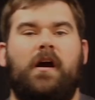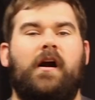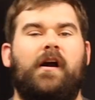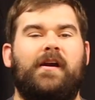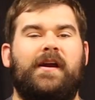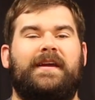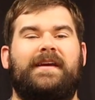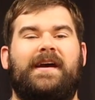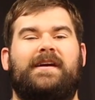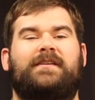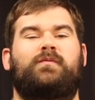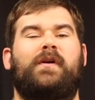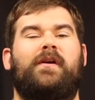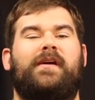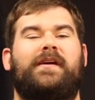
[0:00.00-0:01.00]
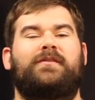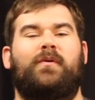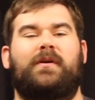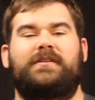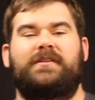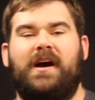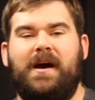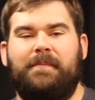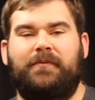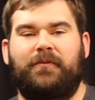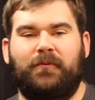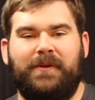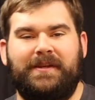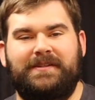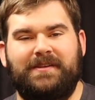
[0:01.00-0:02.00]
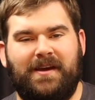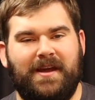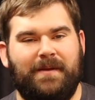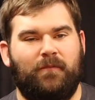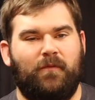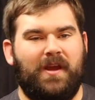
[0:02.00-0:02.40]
All right, guys, we are into our top 3 time